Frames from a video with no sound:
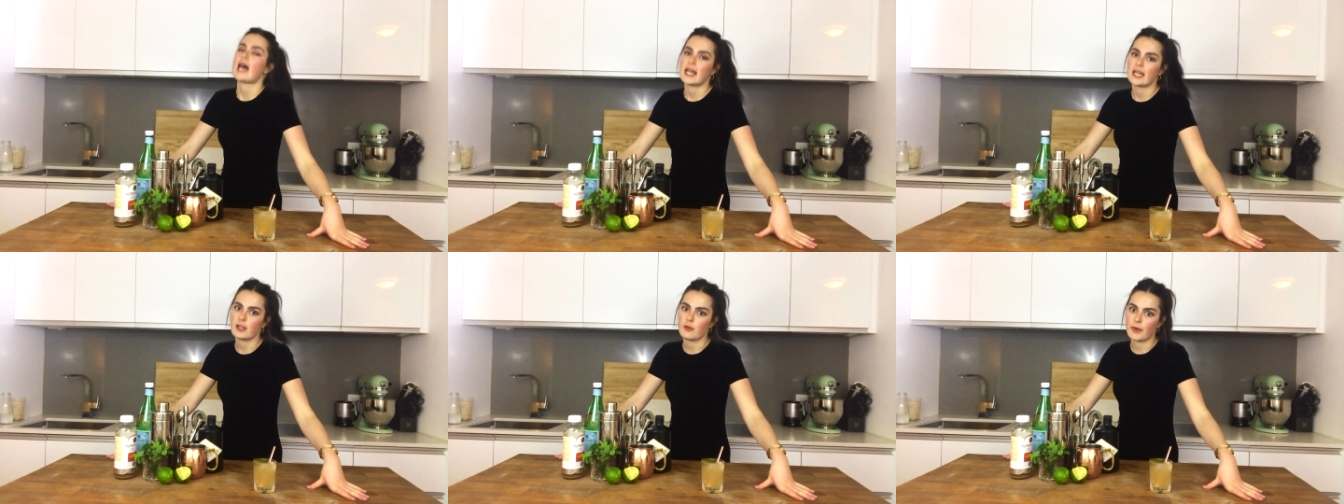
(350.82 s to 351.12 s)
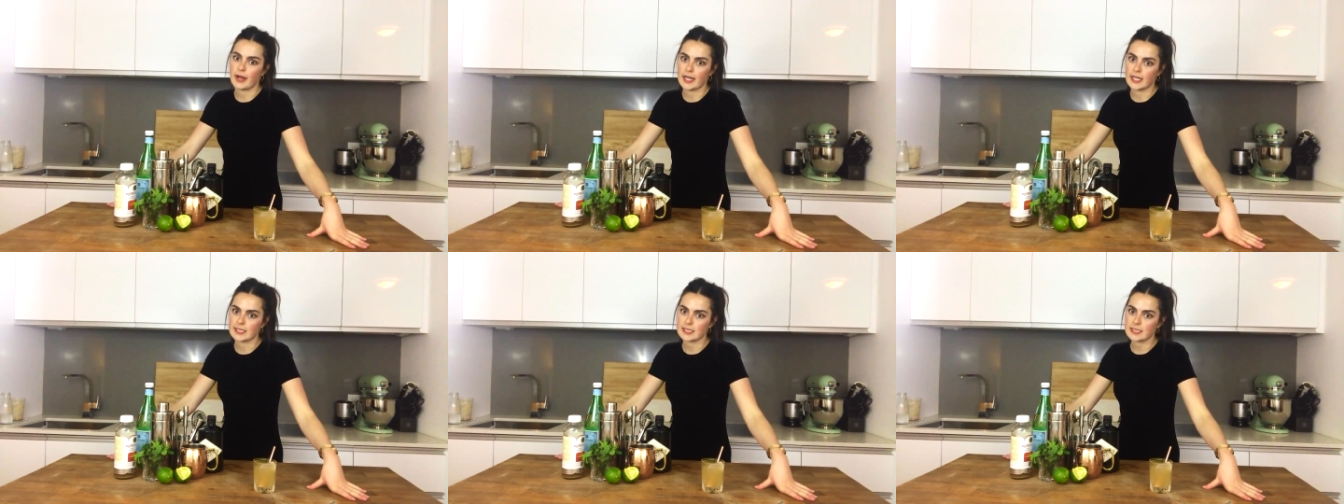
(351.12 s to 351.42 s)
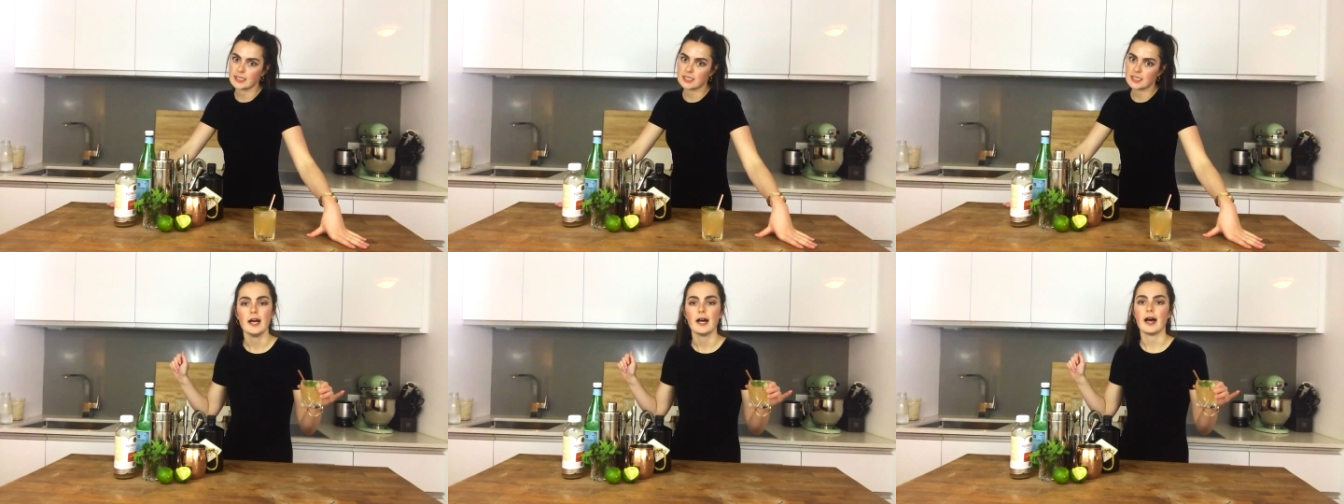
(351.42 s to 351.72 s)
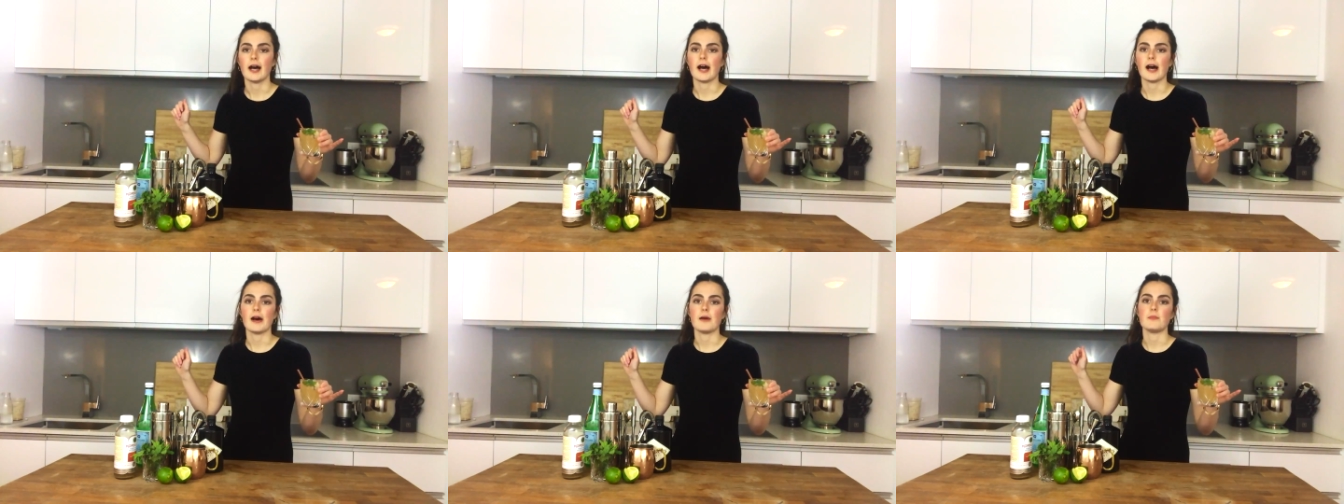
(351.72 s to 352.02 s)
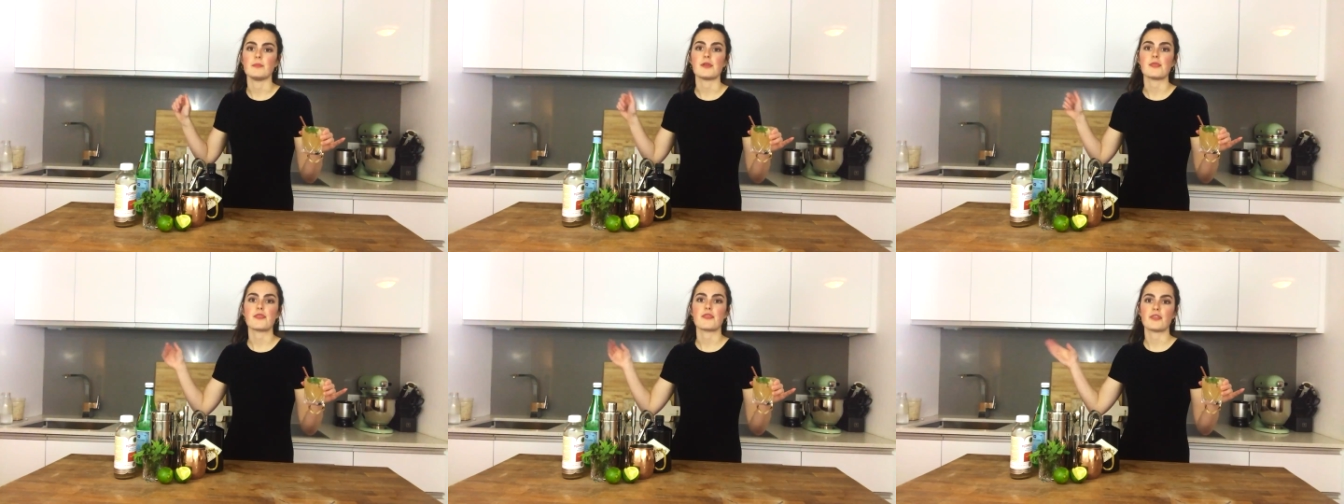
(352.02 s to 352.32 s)
Anyways,
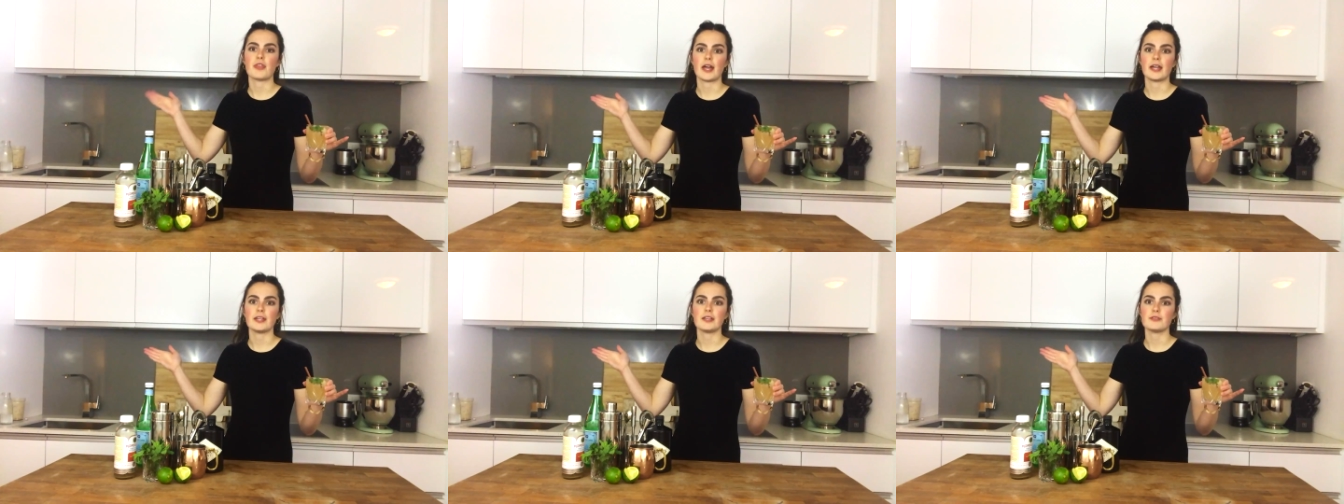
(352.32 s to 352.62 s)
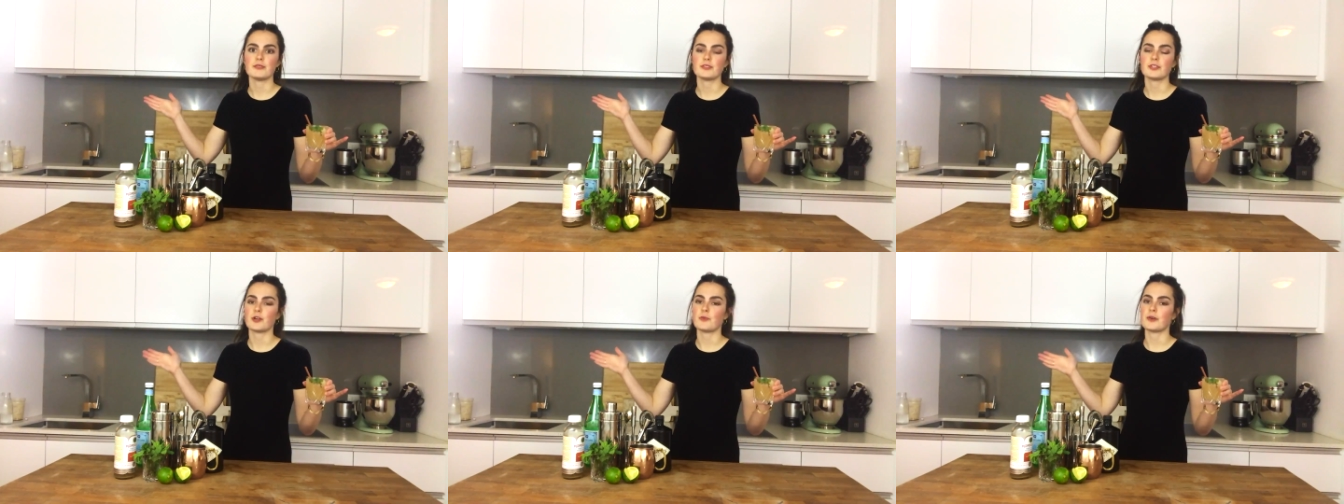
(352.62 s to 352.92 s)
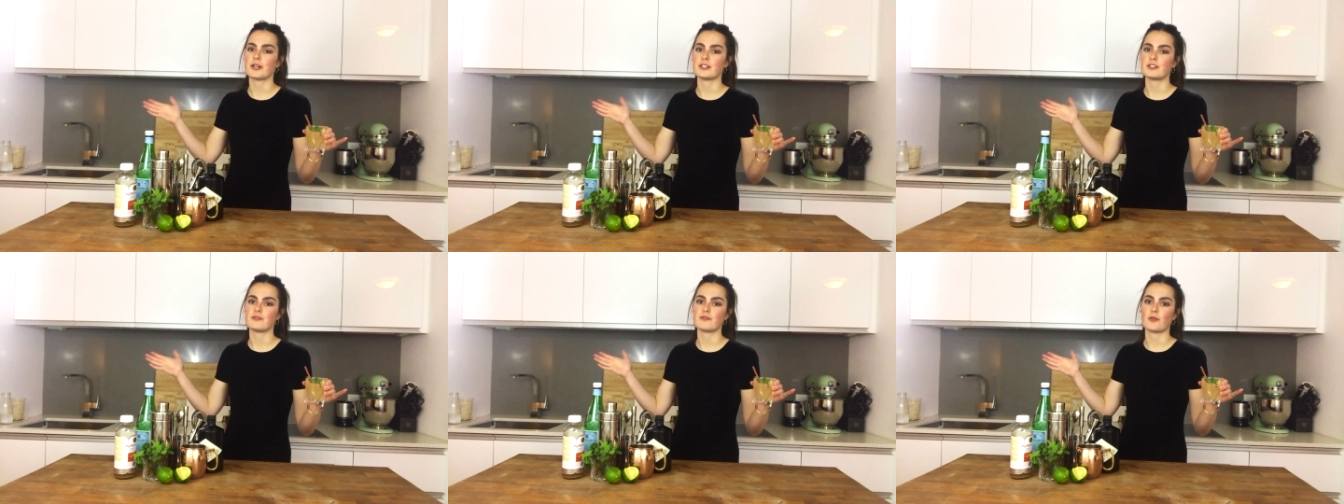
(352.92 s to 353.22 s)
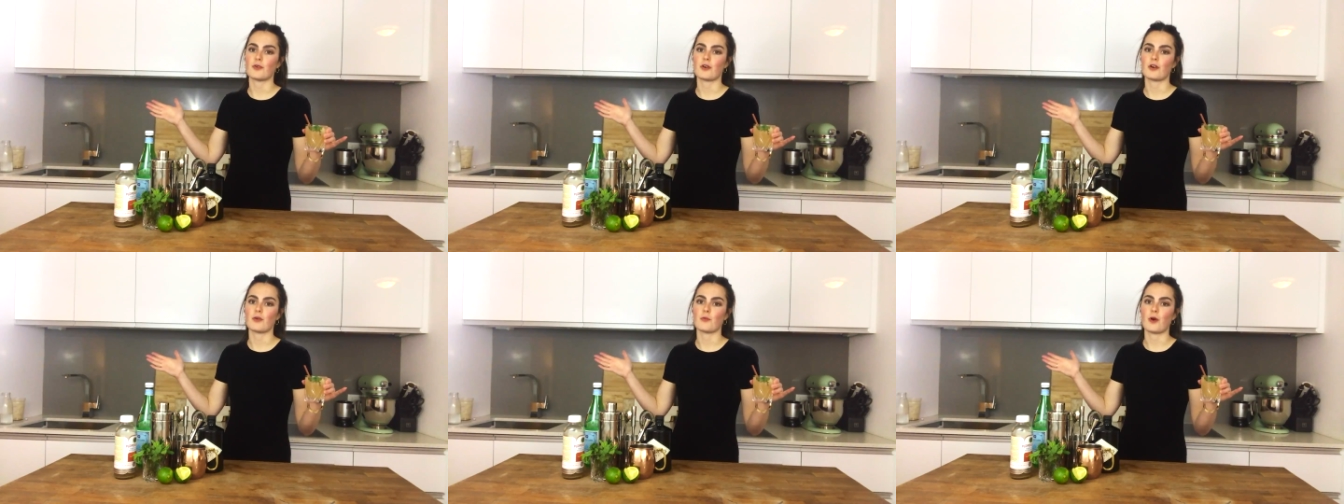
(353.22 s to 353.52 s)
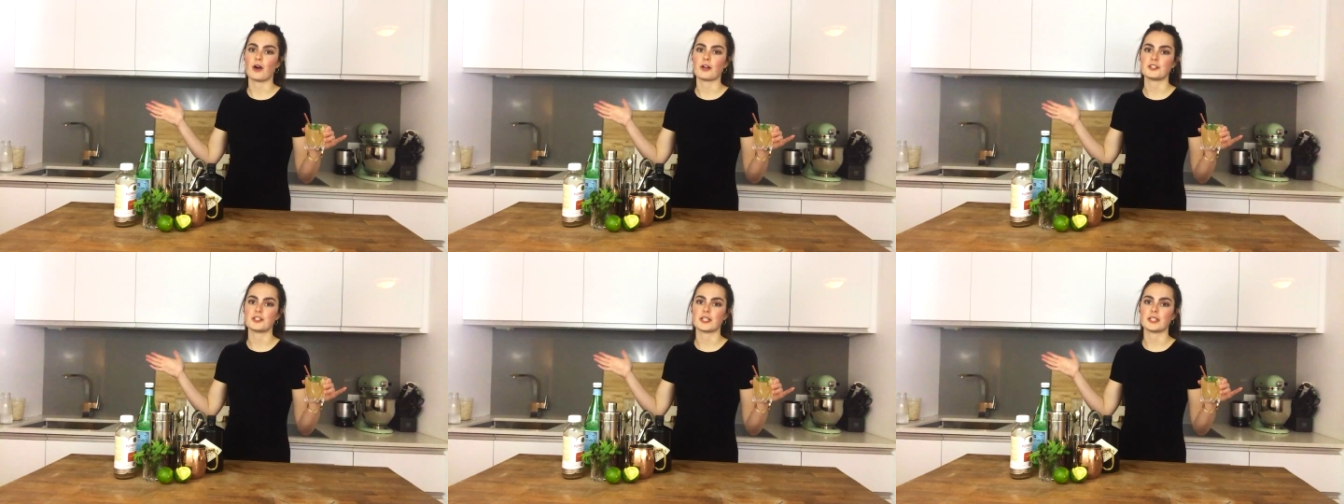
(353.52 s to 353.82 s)
but thank you so much for
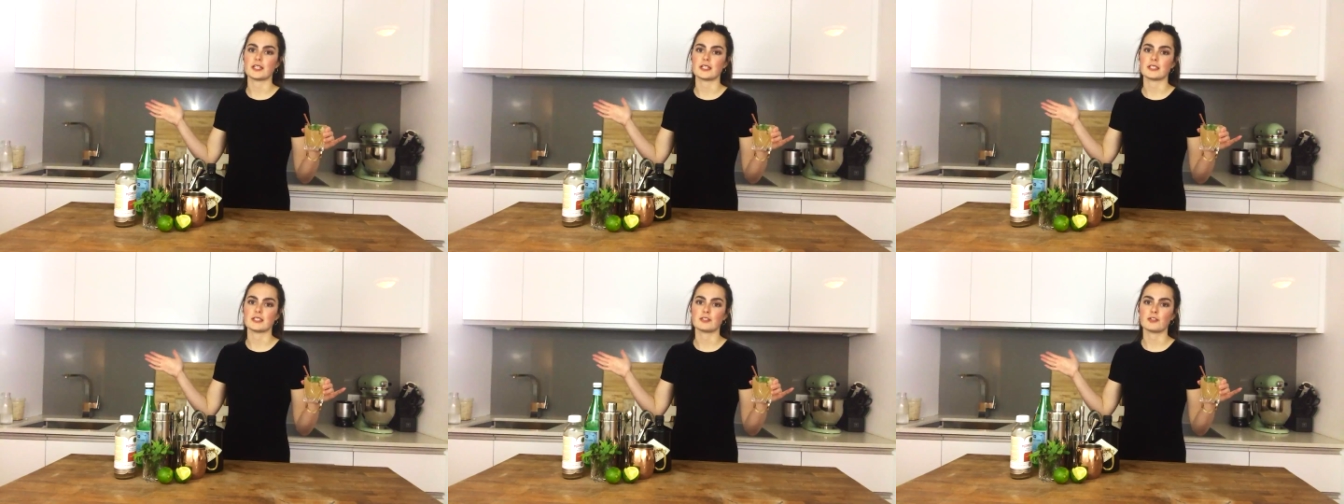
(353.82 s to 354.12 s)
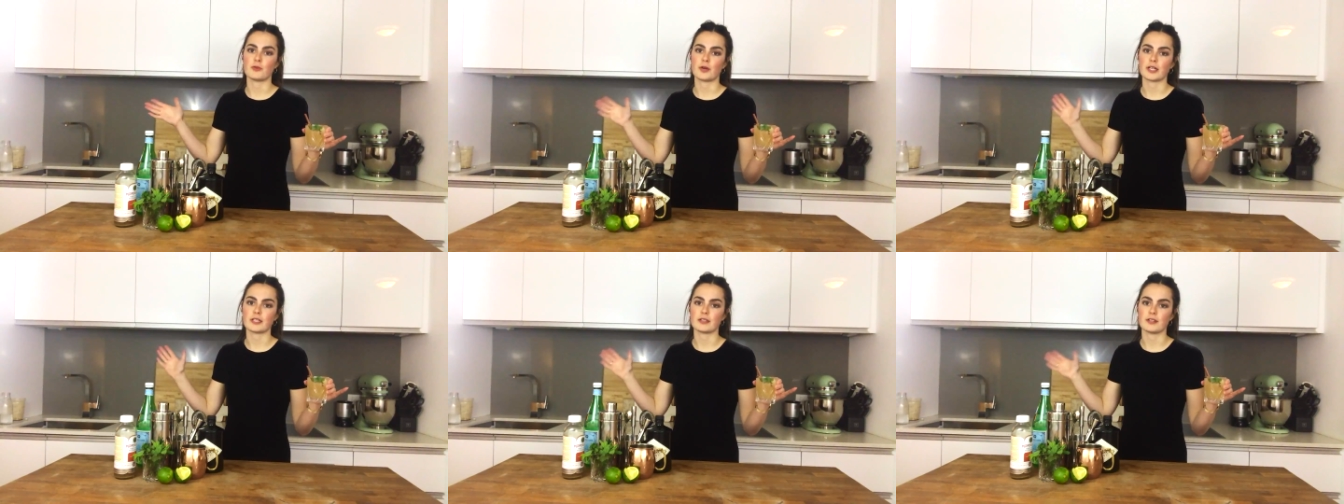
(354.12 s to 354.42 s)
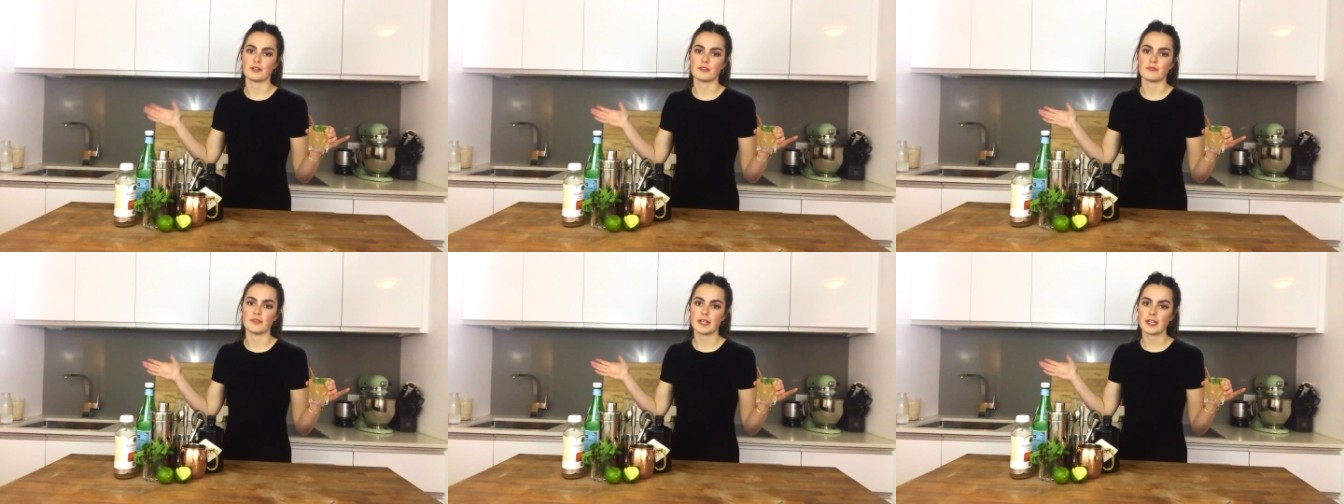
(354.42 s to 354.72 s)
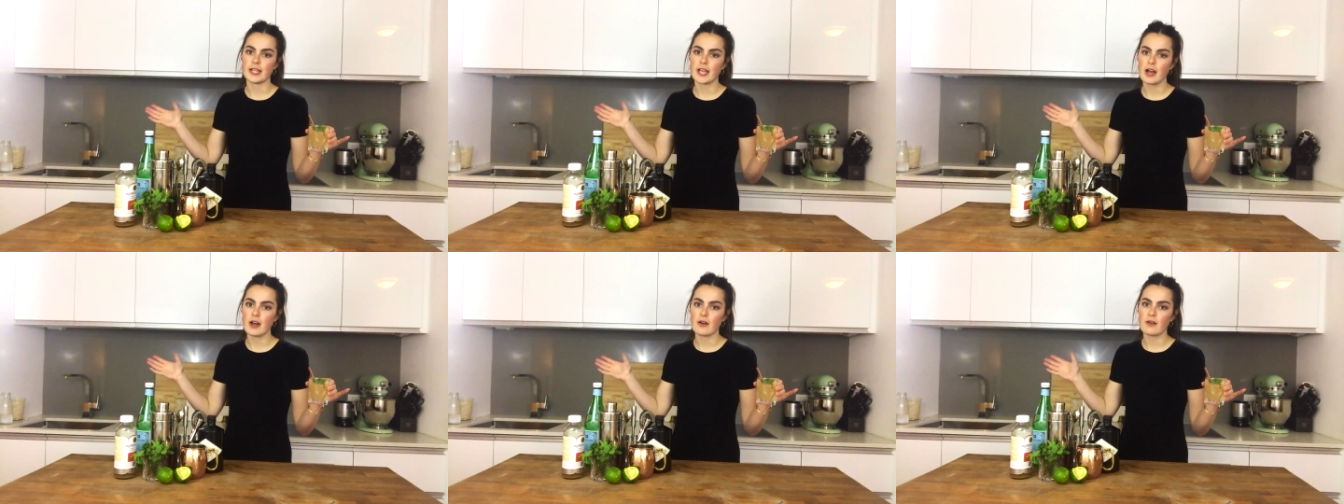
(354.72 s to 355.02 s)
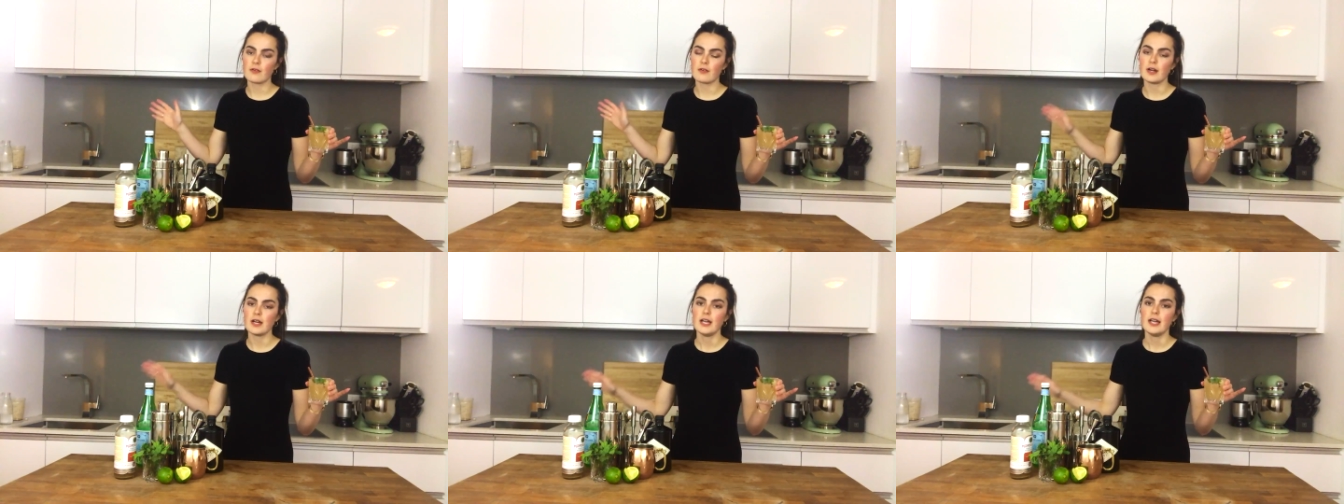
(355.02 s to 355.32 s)
watching this quick little
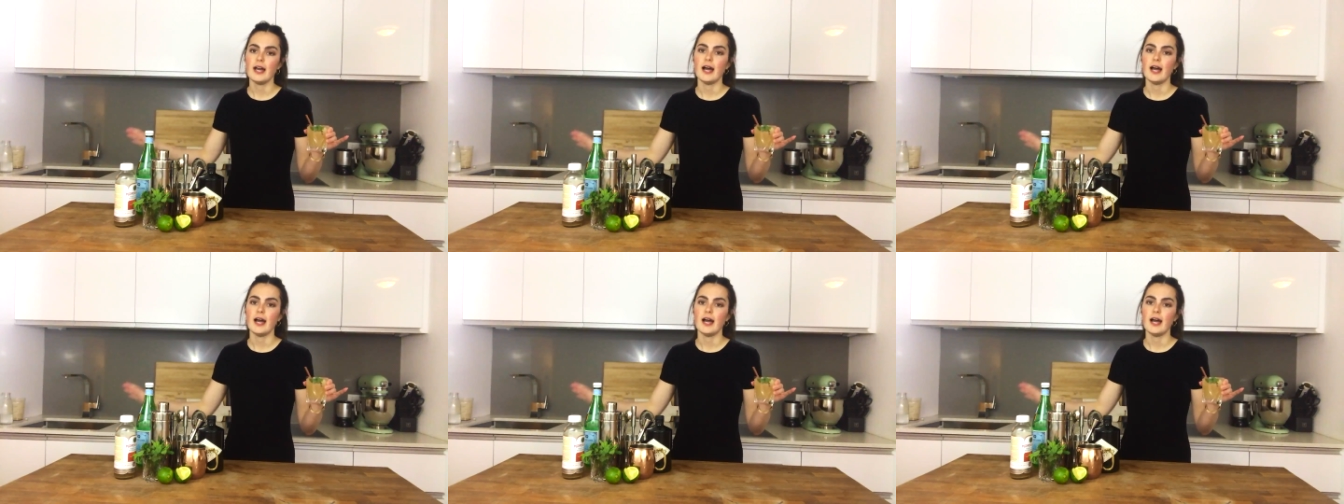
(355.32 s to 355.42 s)
video.